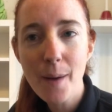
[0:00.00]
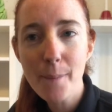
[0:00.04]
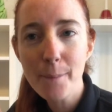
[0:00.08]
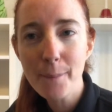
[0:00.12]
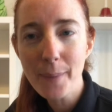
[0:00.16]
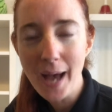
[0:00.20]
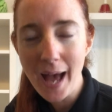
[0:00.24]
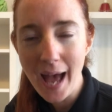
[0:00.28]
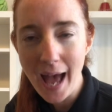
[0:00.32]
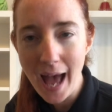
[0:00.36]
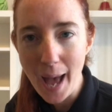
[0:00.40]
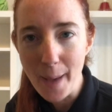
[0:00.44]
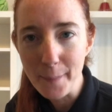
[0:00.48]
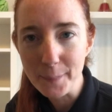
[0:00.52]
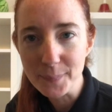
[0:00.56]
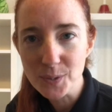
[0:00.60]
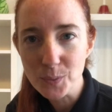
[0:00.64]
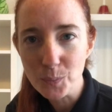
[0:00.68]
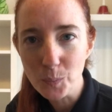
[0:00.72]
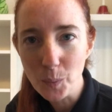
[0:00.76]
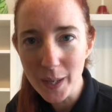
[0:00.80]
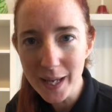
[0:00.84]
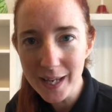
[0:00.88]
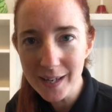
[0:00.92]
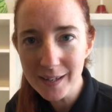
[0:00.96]
Perhaps
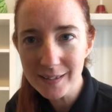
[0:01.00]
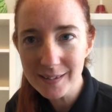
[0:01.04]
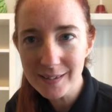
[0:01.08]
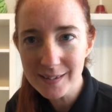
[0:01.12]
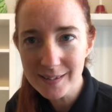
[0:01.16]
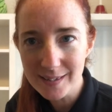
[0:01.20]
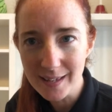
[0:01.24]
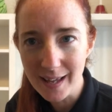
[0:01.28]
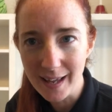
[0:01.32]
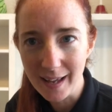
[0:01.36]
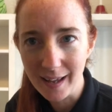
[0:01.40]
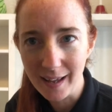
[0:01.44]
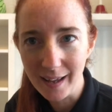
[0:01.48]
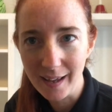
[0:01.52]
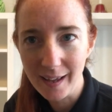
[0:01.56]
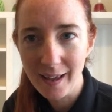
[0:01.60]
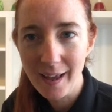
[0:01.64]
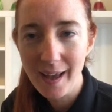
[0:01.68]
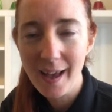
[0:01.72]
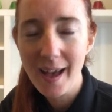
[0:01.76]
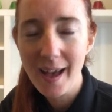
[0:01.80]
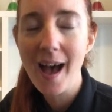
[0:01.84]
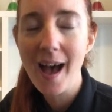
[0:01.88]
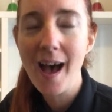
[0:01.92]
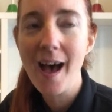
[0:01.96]
we could sing
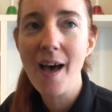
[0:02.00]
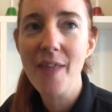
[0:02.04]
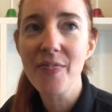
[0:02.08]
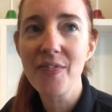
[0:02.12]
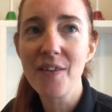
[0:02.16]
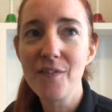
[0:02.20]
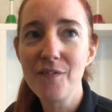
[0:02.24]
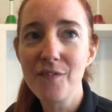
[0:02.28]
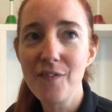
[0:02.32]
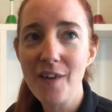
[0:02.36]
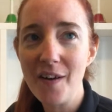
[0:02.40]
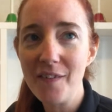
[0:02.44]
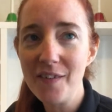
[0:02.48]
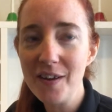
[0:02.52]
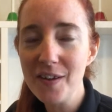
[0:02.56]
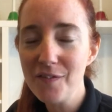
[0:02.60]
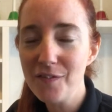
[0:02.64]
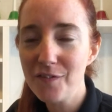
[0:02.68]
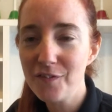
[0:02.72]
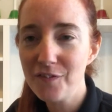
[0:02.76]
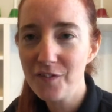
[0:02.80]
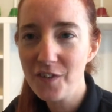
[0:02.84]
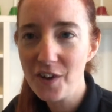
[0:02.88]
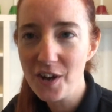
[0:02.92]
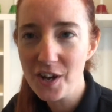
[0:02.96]
the very
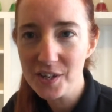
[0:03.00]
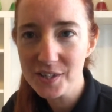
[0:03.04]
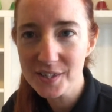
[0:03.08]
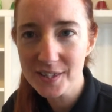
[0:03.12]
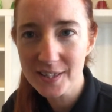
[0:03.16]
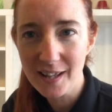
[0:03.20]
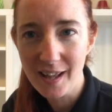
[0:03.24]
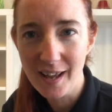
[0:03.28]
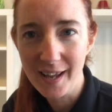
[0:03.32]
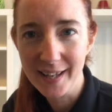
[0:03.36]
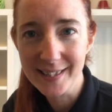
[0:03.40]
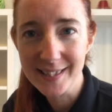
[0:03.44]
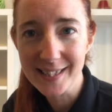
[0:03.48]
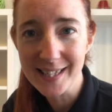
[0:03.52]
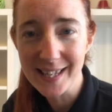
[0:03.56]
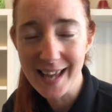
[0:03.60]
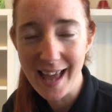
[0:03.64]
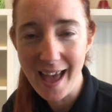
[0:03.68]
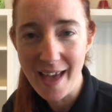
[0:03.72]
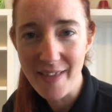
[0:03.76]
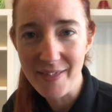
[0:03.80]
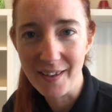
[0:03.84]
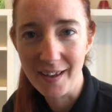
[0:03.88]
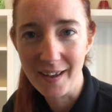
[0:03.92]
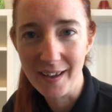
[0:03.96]
first line
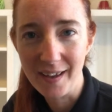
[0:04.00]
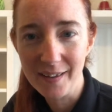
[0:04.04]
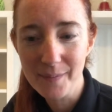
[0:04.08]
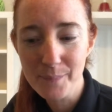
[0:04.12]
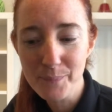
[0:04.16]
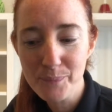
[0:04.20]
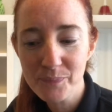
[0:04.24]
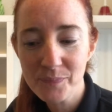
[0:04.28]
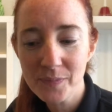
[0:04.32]
together,